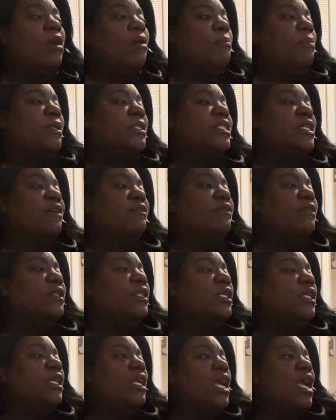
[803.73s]
But
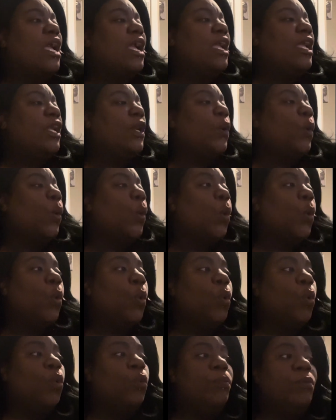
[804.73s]
definitely, I
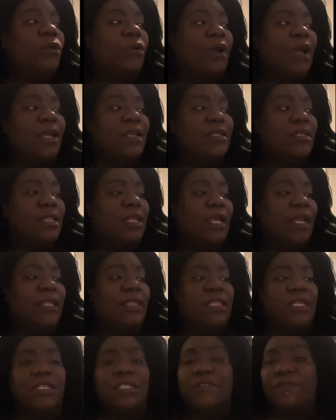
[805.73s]
hope you guys
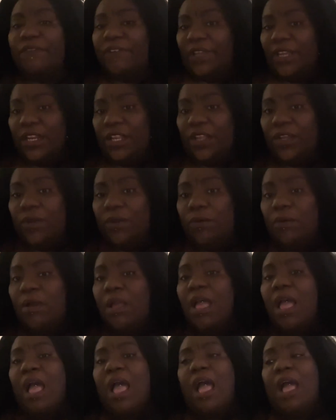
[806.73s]
like this video.
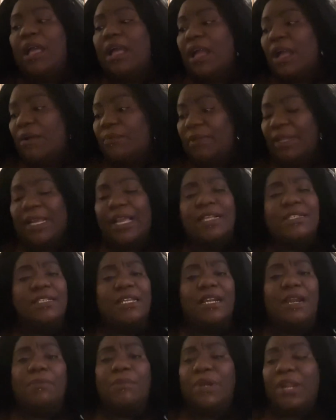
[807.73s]
Um, like I
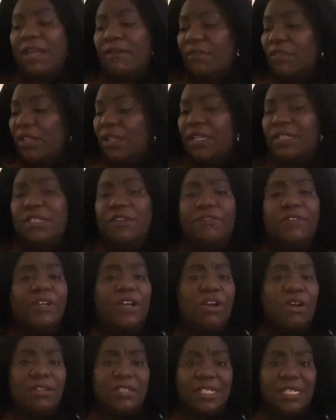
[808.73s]
said, I'm going to have a lot of different
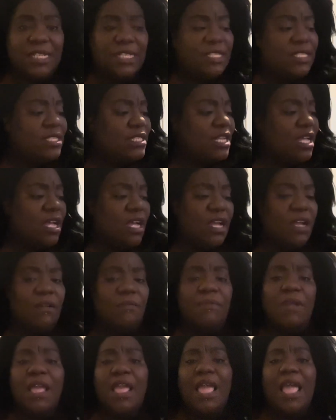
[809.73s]
contents.
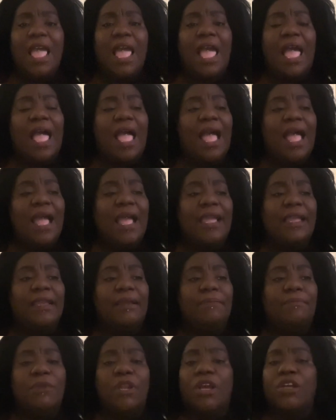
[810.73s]
Um,
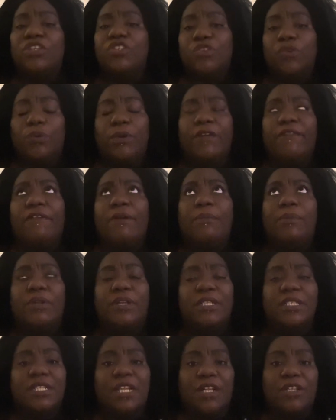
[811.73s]
I'm not sure if I'm going
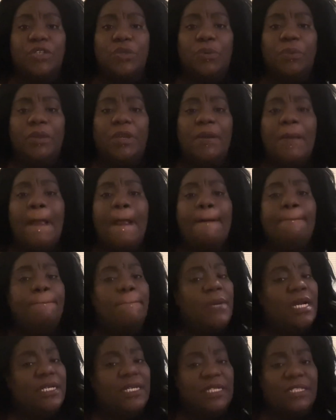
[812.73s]
to start doing
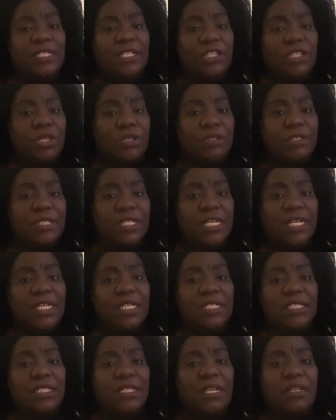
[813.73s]
Mondays and
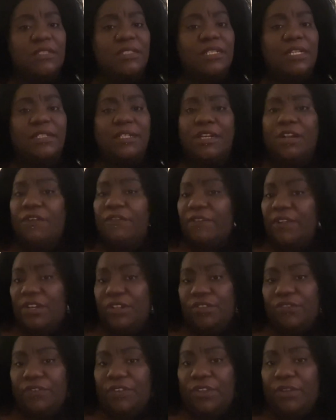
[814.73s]
Thursdays, sending out
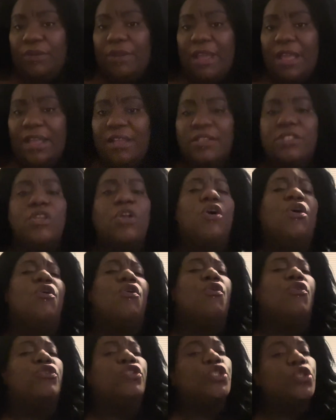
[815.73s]
videos for you guys,
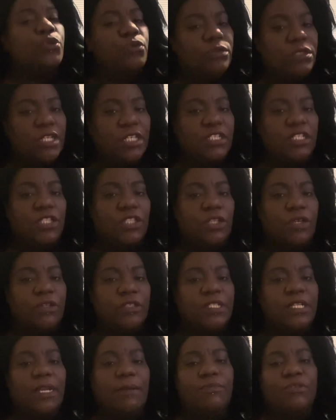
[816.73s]
or Tuesdays and
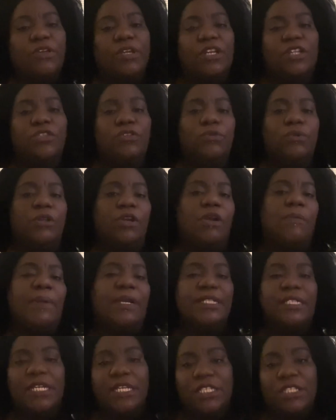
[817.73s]
Thursdays. I'm trying to do it on
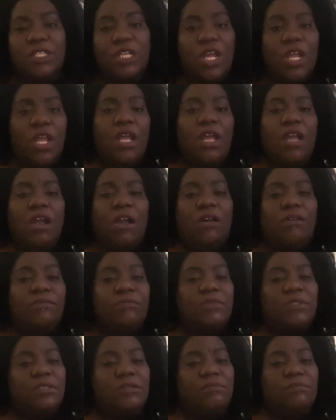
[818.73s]
my days,
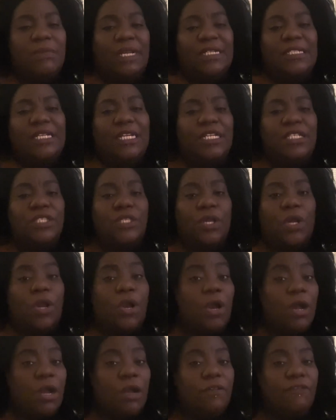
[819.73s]
um, my days
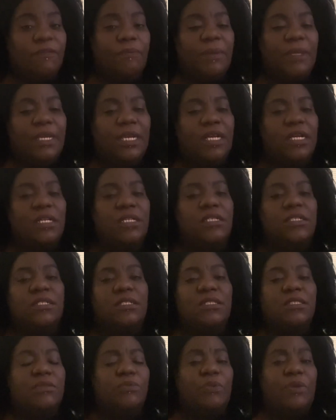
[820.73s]
off
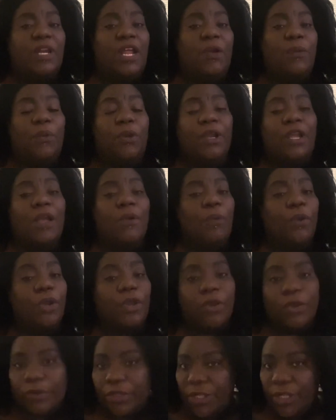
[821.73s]
because when I work, I
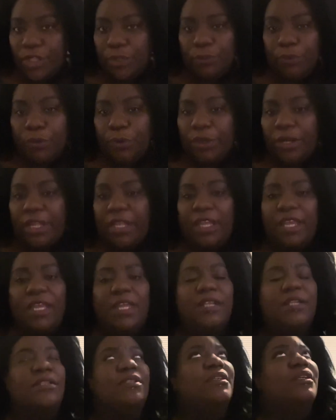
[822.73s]
work early in the morning
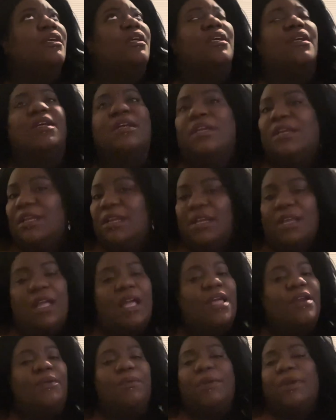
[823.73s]
and
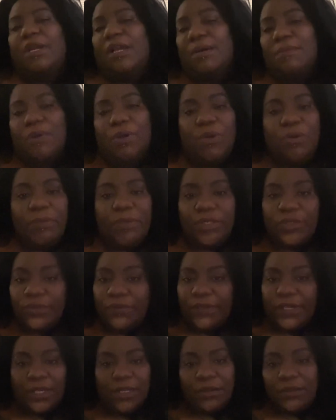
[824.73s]
I don't want to come home and do
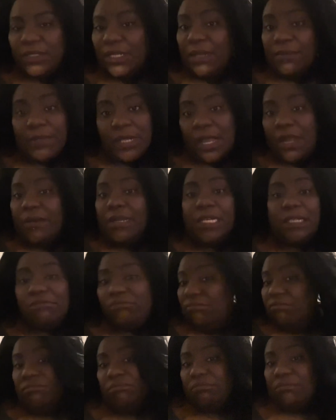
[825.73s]
videos. I'm sorry.
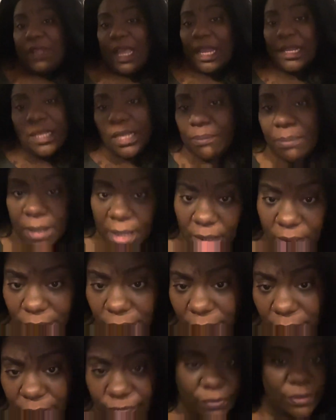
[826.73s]
I keep it
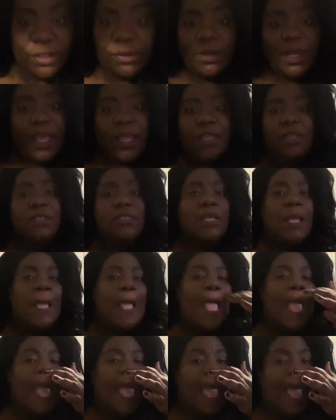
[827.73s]
100 for you guys.
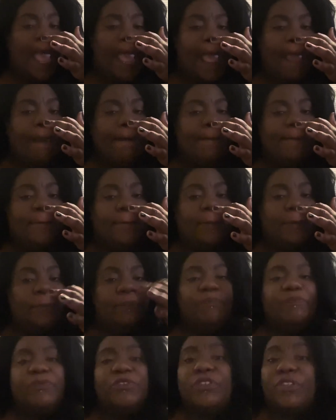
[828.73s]
Um,
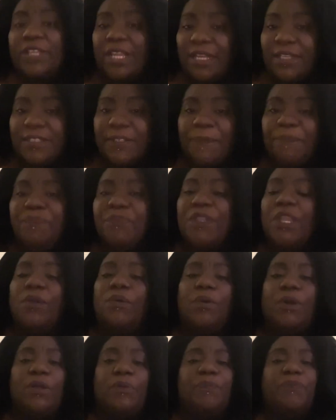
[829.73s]
so yeah,
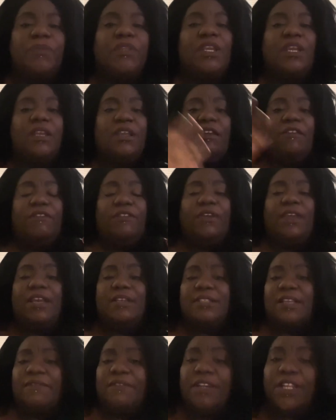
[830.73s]
well, if you
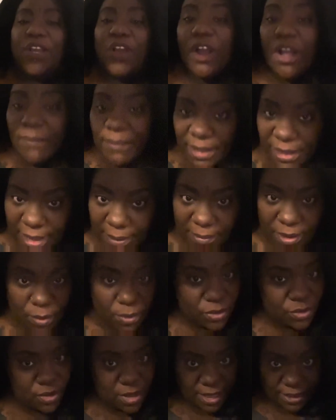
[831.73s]
guys have any comment, let me know
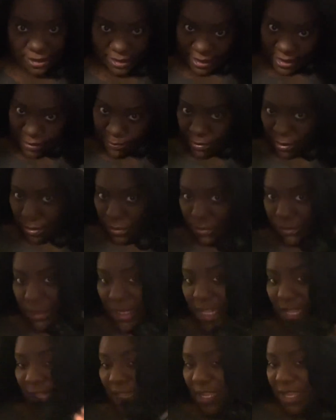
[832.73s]
what you guys think about
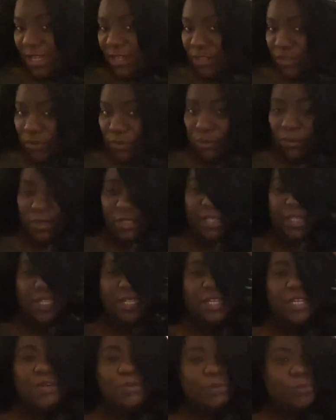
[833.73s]

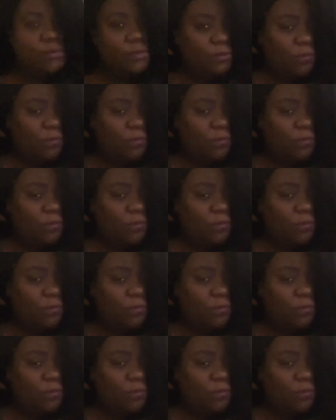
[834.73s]
Julianne